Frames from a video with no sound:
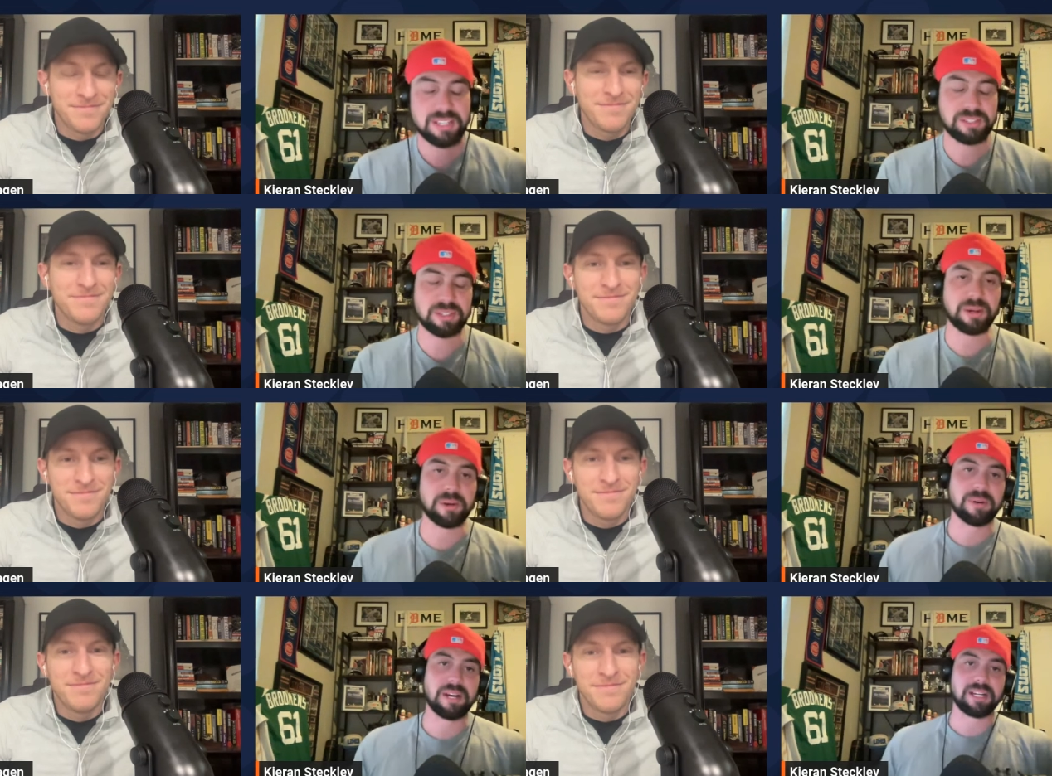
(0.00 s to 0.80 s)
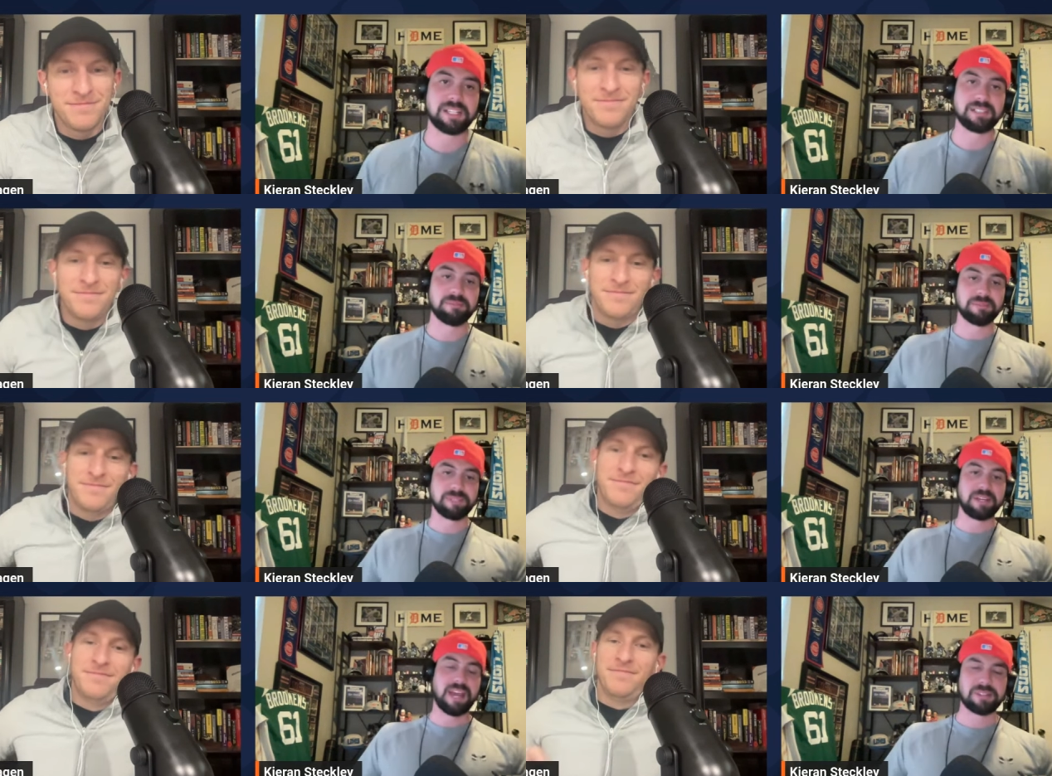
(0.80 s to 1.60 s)
Speaker 1: So, uh,
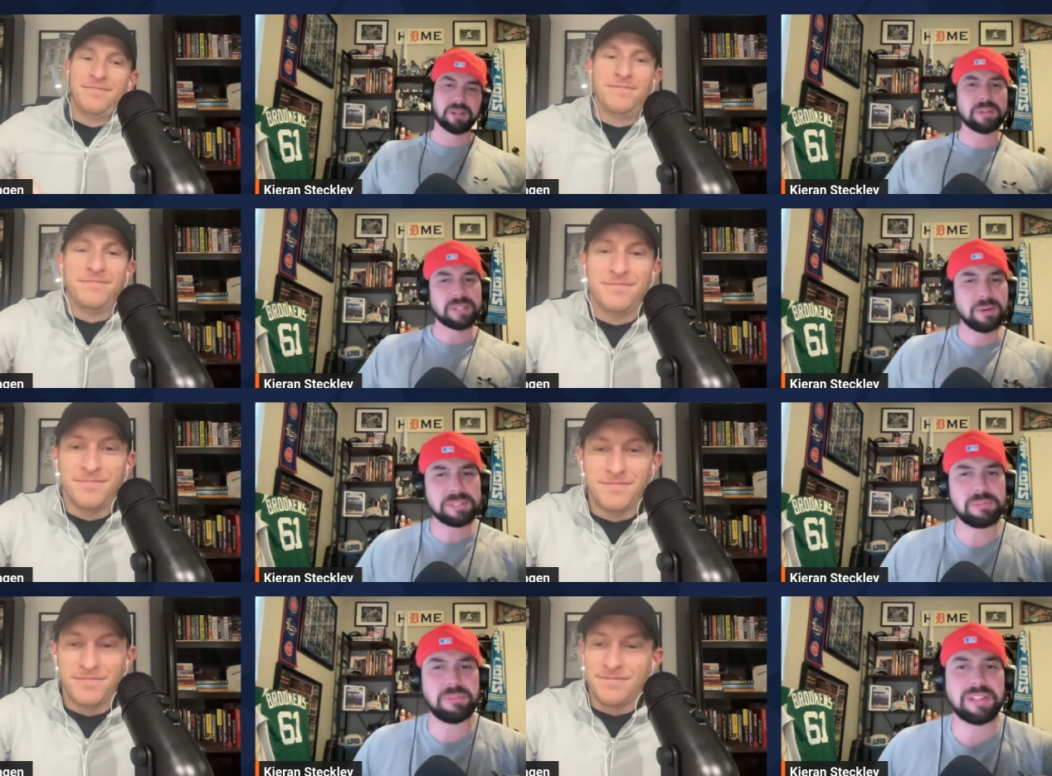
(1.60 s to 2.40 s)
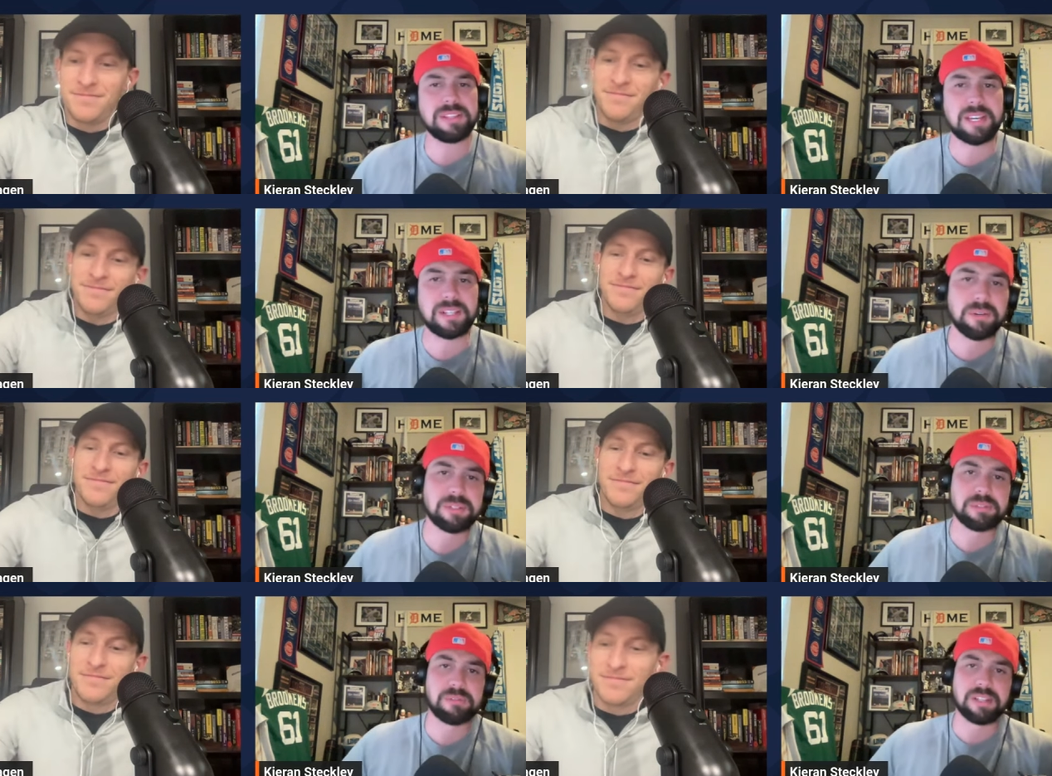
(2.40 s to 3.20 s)
so yeah, it's always always a fun deal.
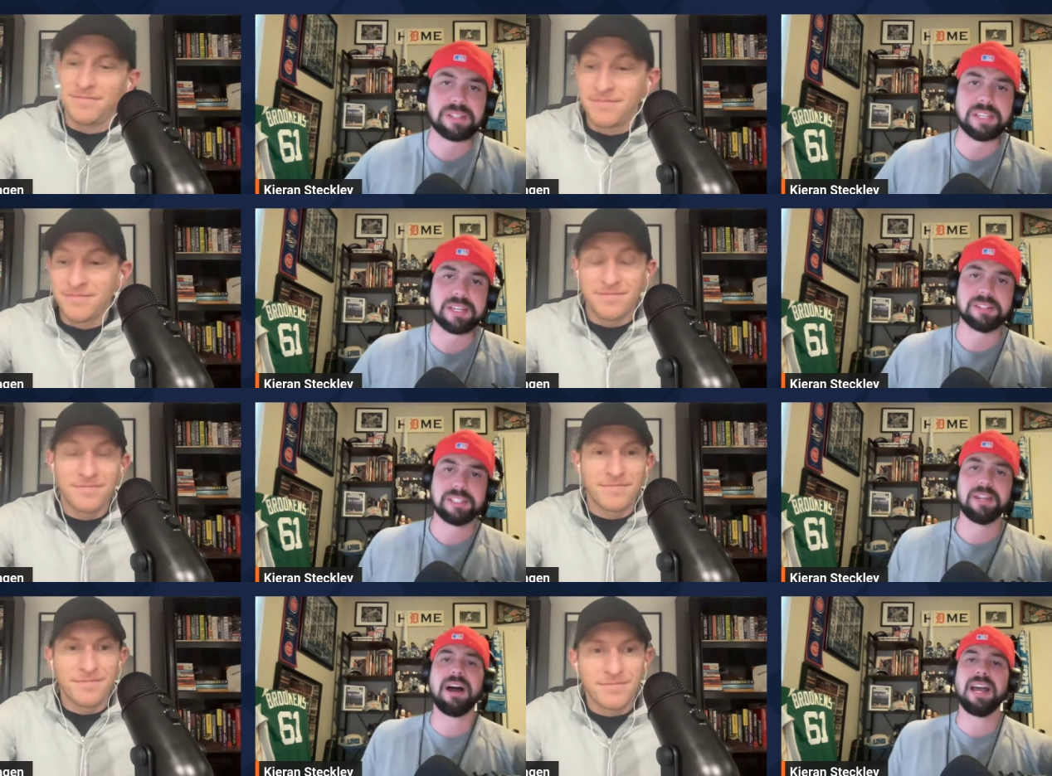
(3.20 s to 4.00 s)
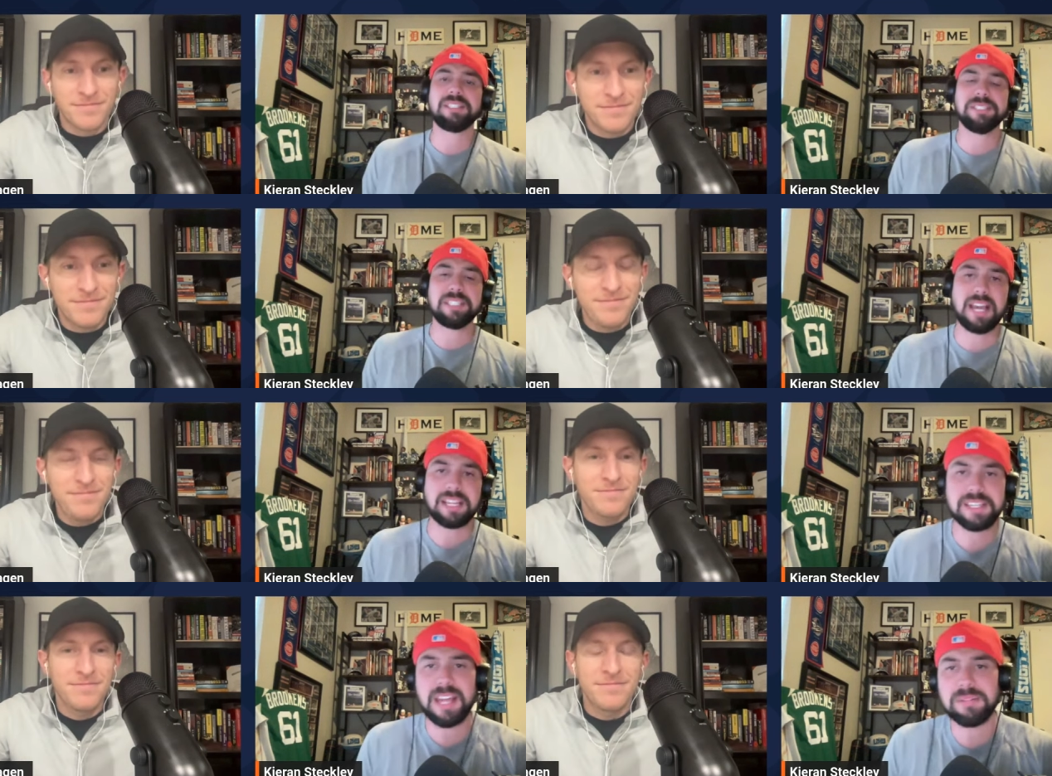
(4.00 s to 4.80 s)
Always a fun deal. You know, I actually
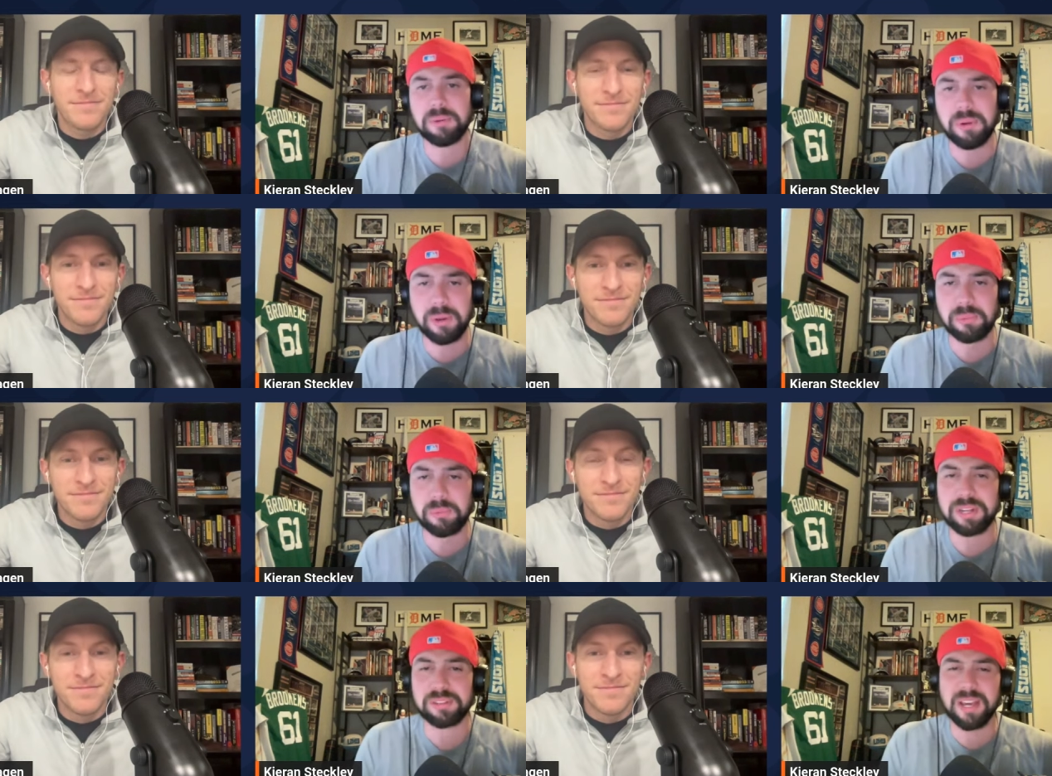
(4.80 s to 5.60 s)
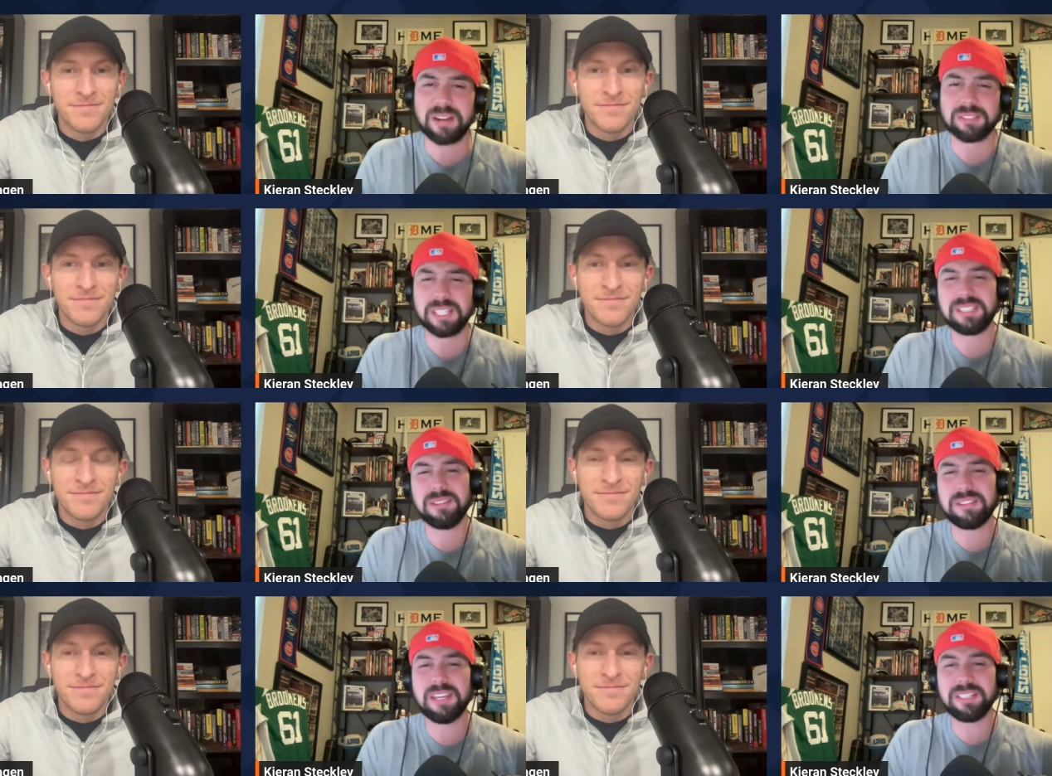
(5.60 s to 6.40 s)
I did have a, a weird thought. I was like,
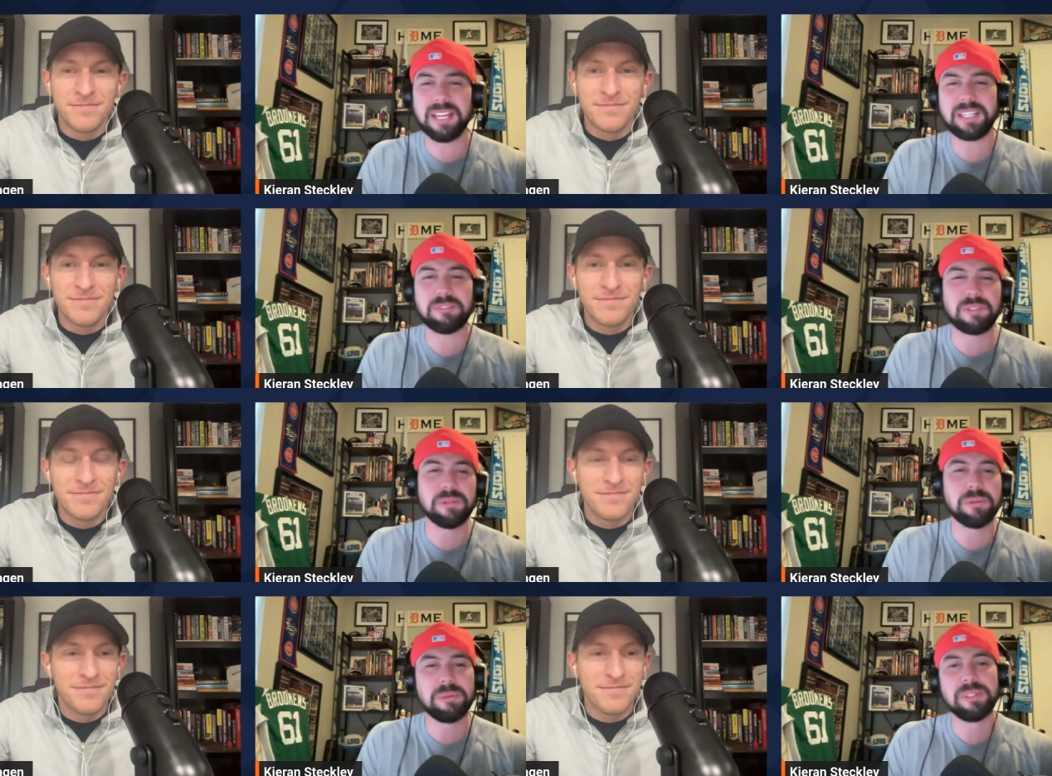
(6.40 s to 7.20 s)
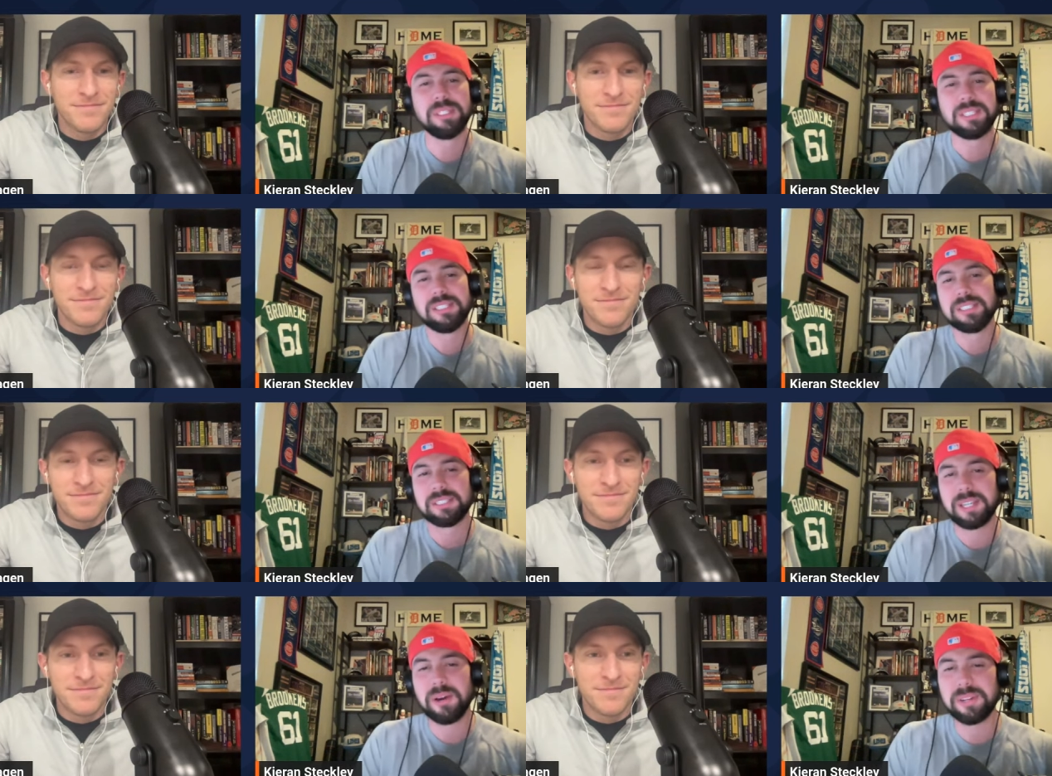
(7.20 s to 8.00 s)
do you think like if you,
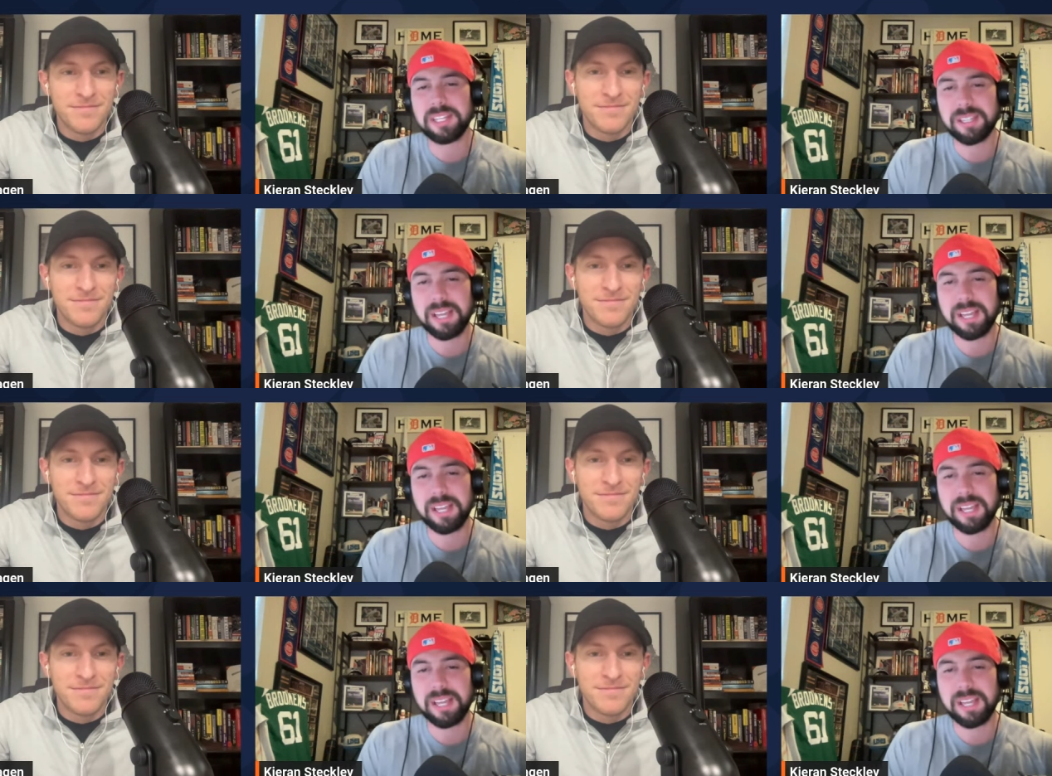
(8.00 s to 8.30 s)
Cody,